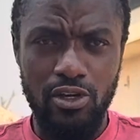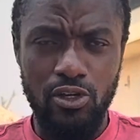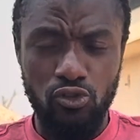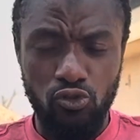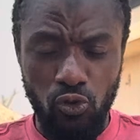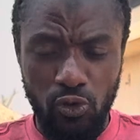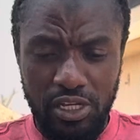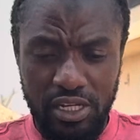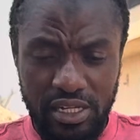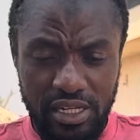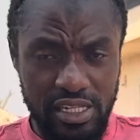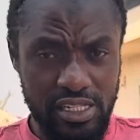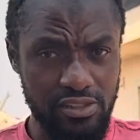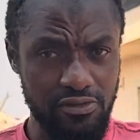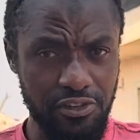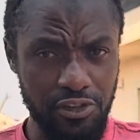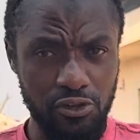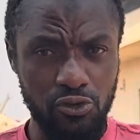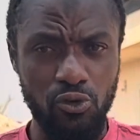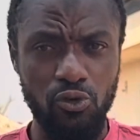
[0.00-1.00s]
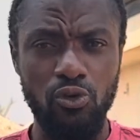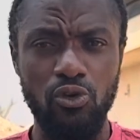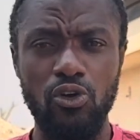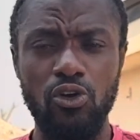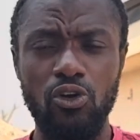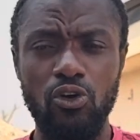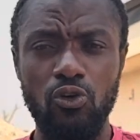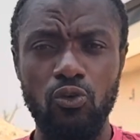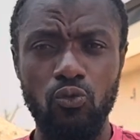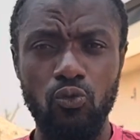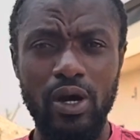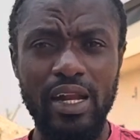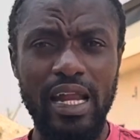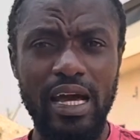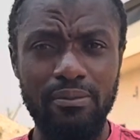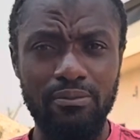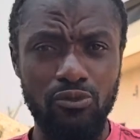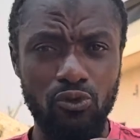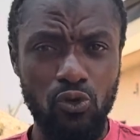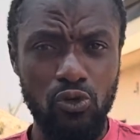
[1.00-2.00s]
So in this video, what
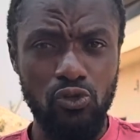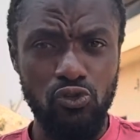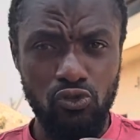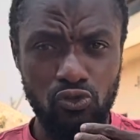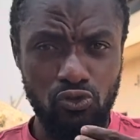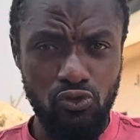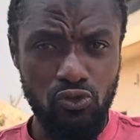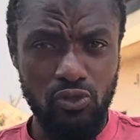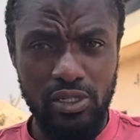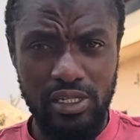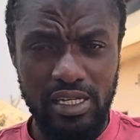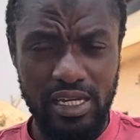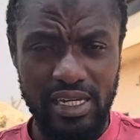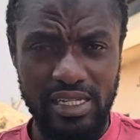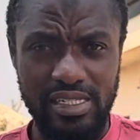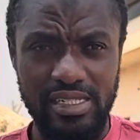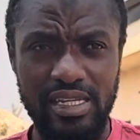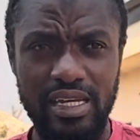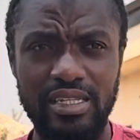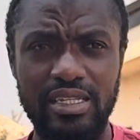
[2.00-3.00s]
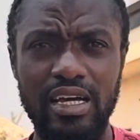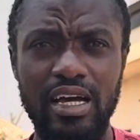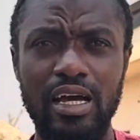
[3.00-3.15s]
I'm going to do here is that